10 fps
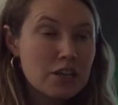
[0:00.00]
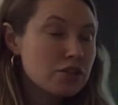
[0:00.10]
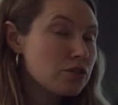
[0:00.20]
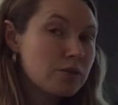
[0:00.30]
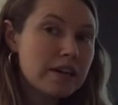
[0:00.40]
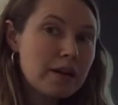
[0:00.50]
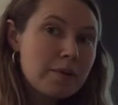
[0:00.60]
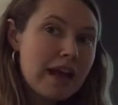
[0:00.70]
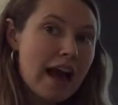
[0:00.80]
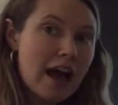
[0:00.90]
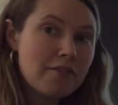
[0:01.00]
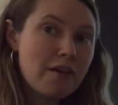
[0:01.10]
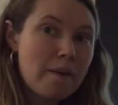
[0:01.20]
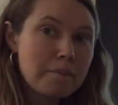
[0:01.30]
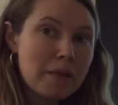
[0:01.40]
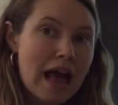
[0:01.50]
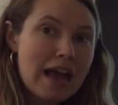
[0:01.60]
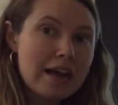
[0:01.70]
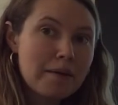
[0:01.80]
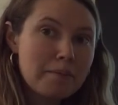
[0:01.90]
So here we have
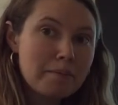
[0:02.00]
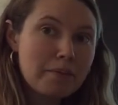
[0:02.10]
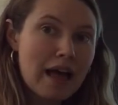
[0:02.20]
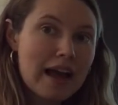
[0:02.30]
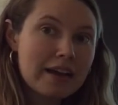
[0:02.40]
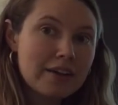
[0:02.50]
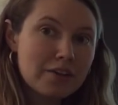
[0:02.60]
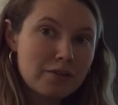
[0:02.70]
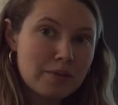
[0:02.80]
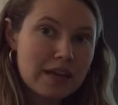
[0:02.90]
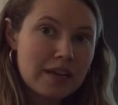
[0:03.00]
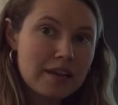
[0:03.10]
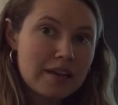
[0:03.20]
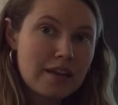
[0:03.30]
black, black, green.